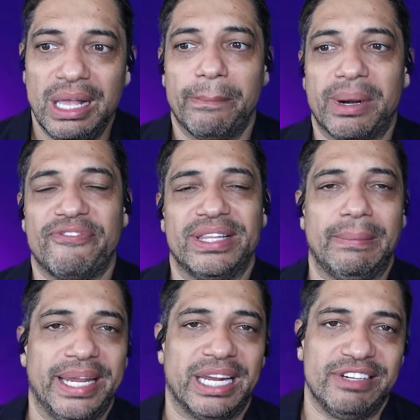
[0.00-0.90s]
But I think the
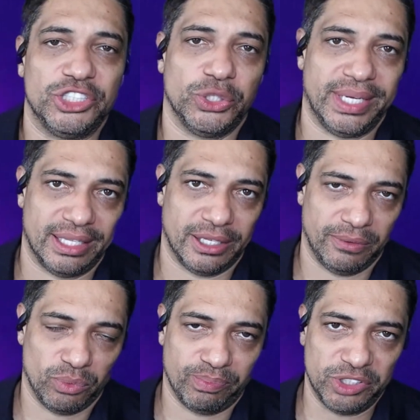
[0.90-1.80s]
bigger issue here,
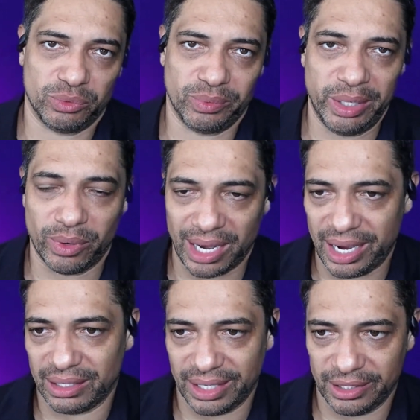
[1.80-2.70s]
though, the issue we want to
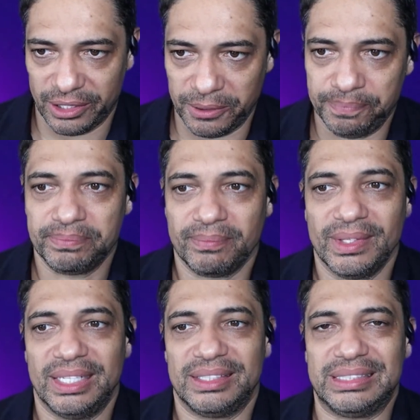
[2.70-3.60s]
highlight, though,
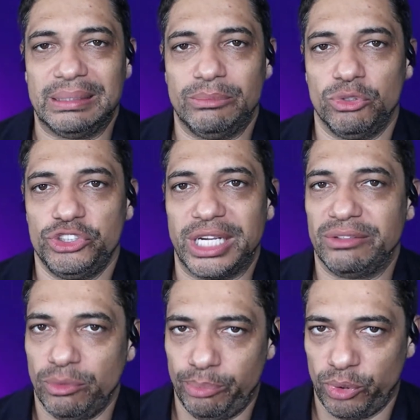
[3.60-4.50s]
is this the more
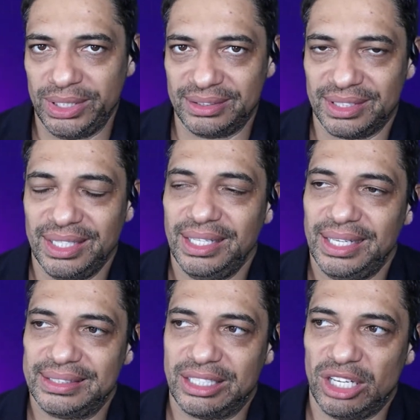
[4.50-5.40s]
general point,
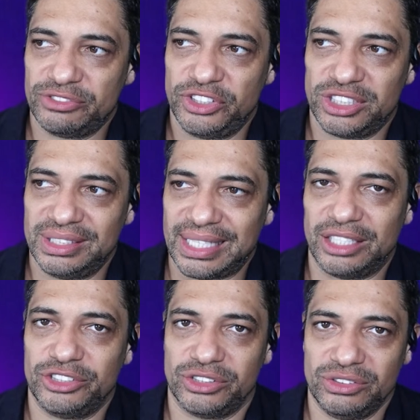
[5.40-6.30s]
is in artificial
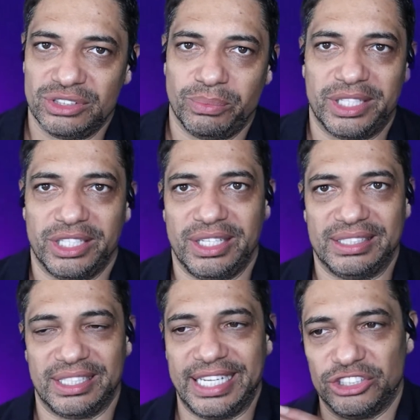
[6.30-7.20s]
intelligence, whether it's
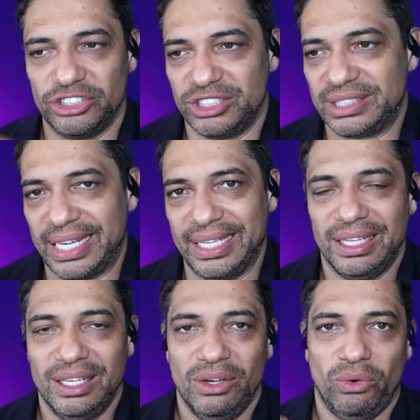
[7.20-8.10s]
a nation state
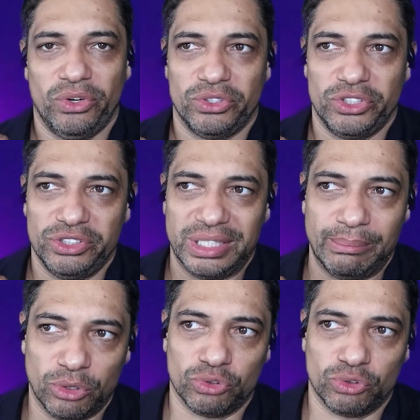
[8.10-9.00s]
or you're using a
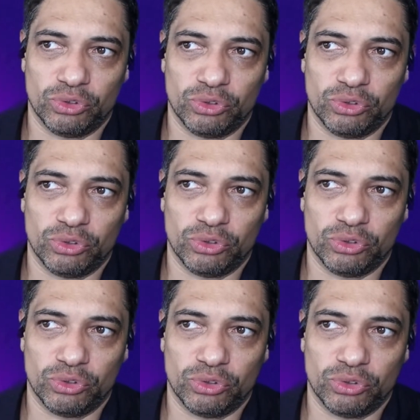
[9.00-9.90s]
model from a particular
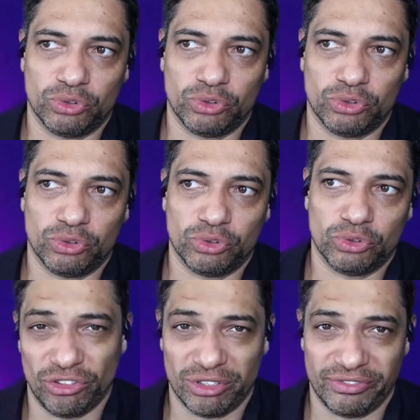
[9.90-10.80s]
country or particular
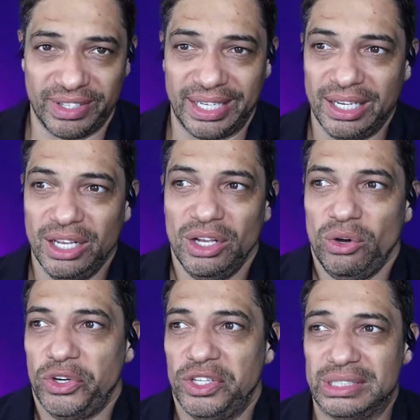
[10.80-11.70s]
geography
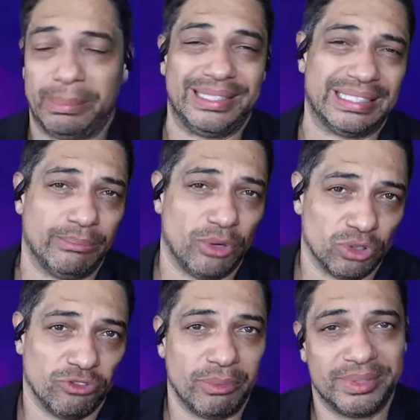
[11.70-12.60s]
or using a particular model
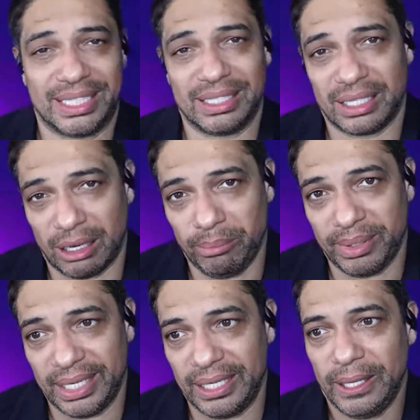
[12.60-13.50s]
from a particular
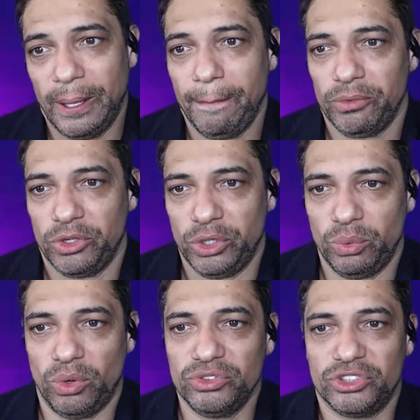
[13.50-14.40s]
company, you
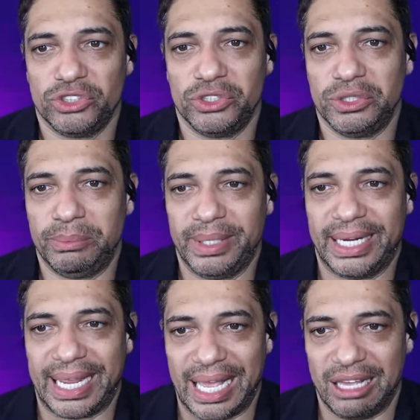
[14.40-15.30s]
want to be
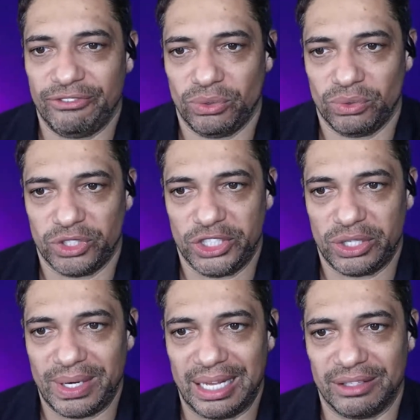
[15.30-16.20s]
careful that you
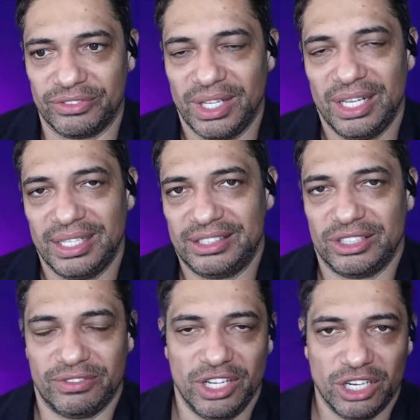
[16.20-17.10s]
don't have this sort
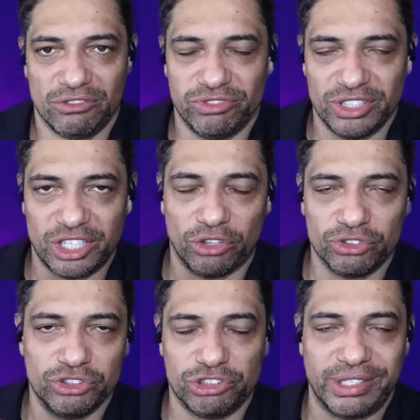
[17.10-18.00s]
of
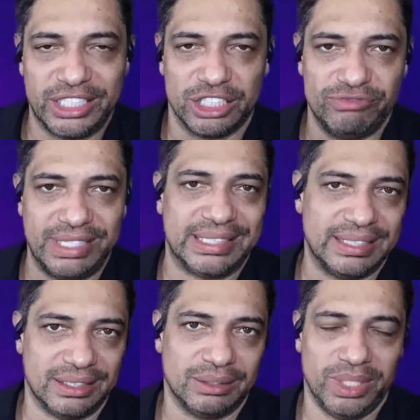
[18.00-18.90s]
concentration risk in
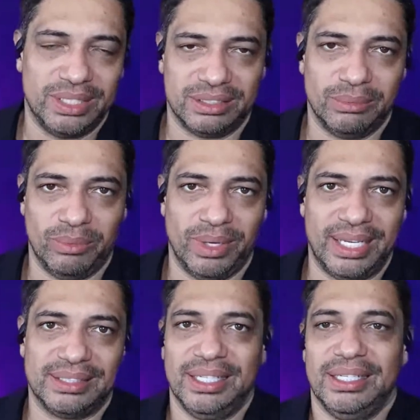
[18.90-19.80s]
some
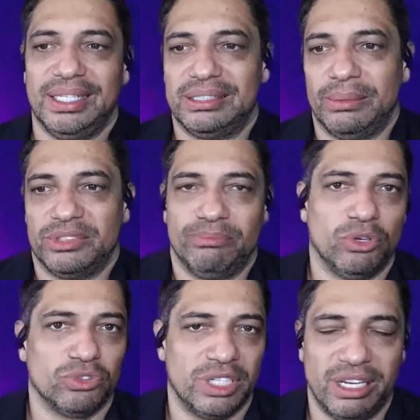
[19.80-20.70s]
ways in terms of
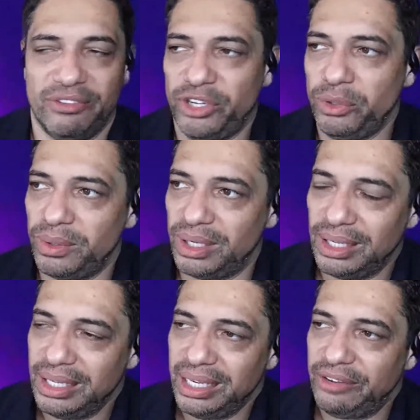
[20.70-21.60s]
model. You know, if
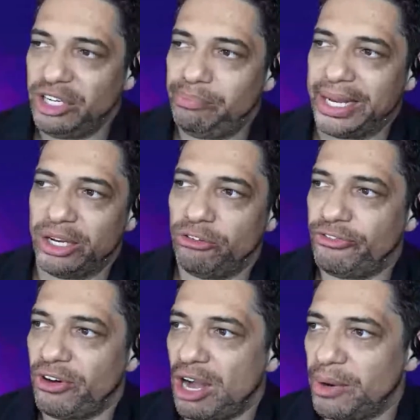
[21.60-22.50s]
you bet your
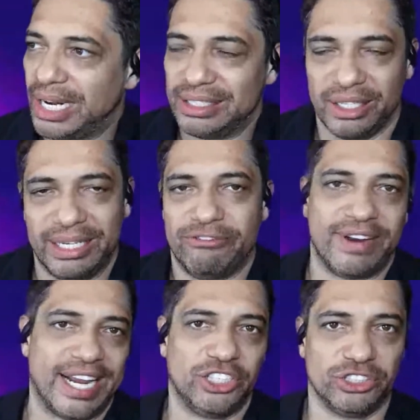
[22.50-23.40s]
farm on, I don't know,
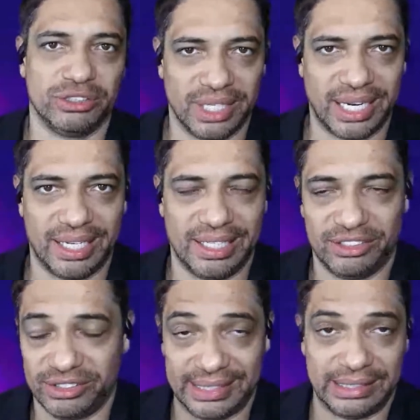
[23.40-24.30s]
inflection, okay, and it
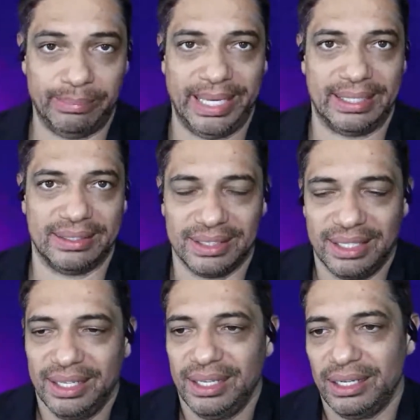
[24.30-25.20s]
just disappears,
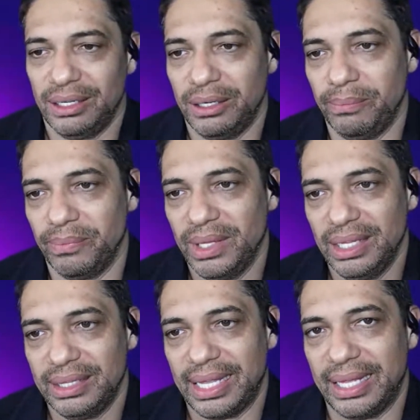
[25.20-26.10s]

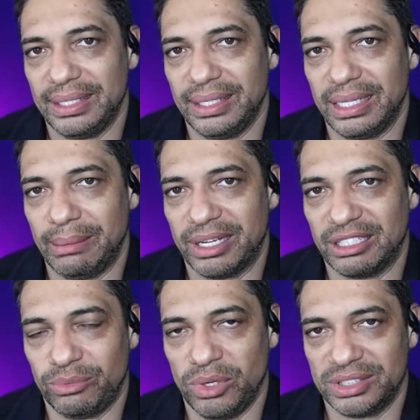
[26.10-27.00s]
then that might
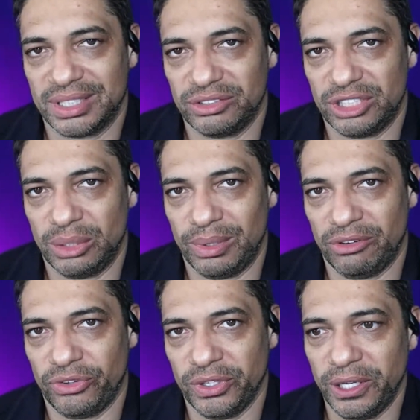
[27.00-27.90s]
have worked out too well
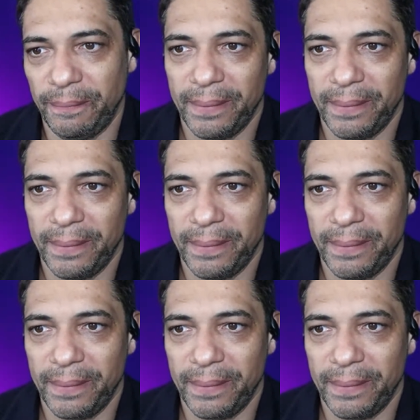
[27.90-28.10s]
for you.